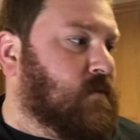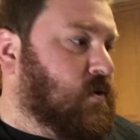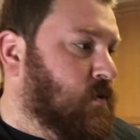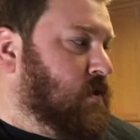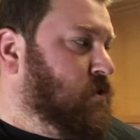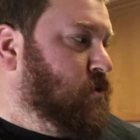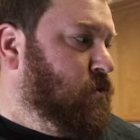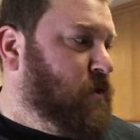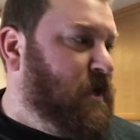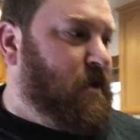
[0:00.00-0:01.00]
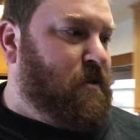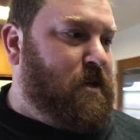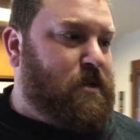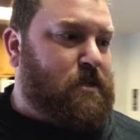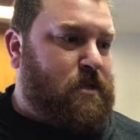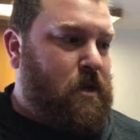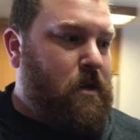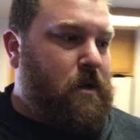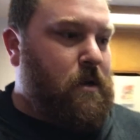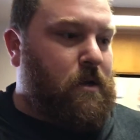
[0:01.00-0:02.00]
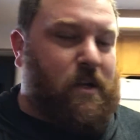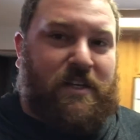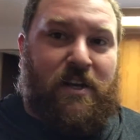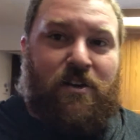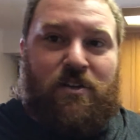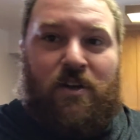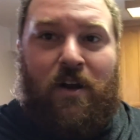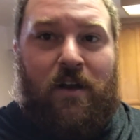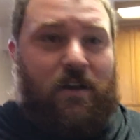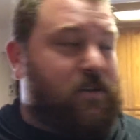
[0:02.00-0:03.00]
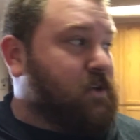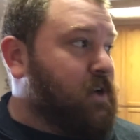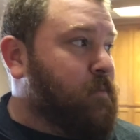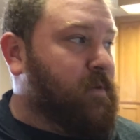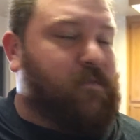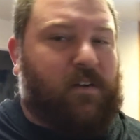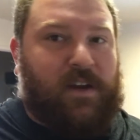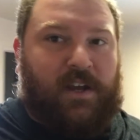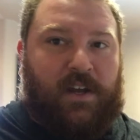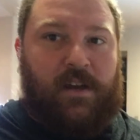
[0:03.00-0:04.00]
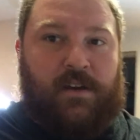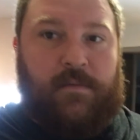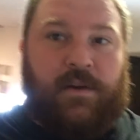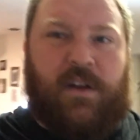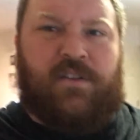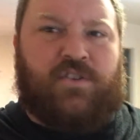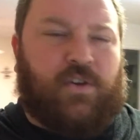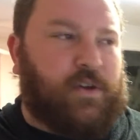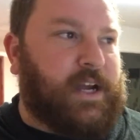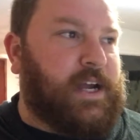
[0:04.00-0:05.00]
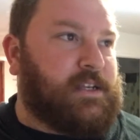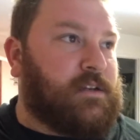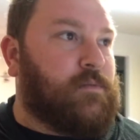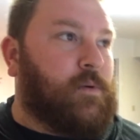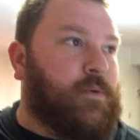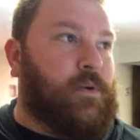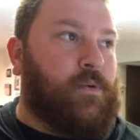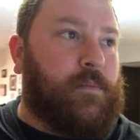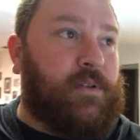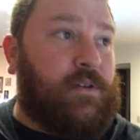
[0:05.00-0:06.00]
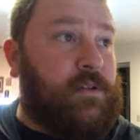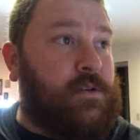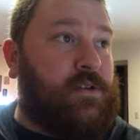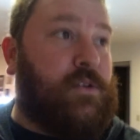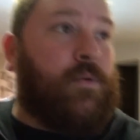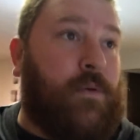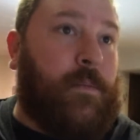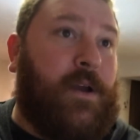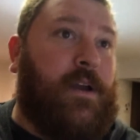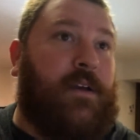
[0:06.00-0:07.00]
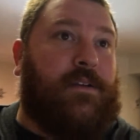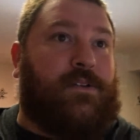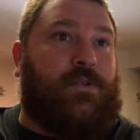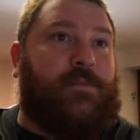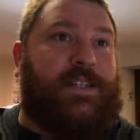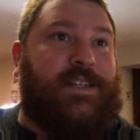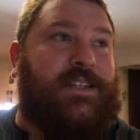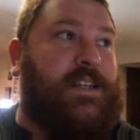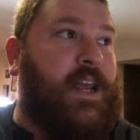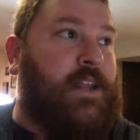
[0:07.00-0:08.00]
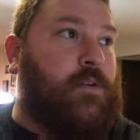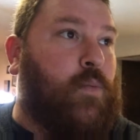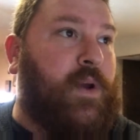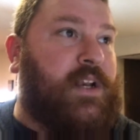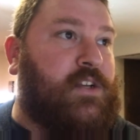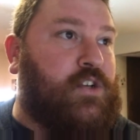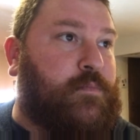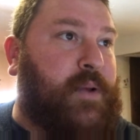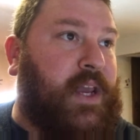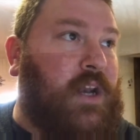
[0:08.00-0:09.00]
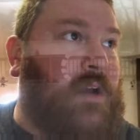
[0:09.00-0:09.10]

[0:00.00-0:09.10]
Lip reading: going to get this dinner started, and it's going to be fucking good. I'm going to show you guys what we're doing. But look at the storm. The storm's insane. The wind is just picking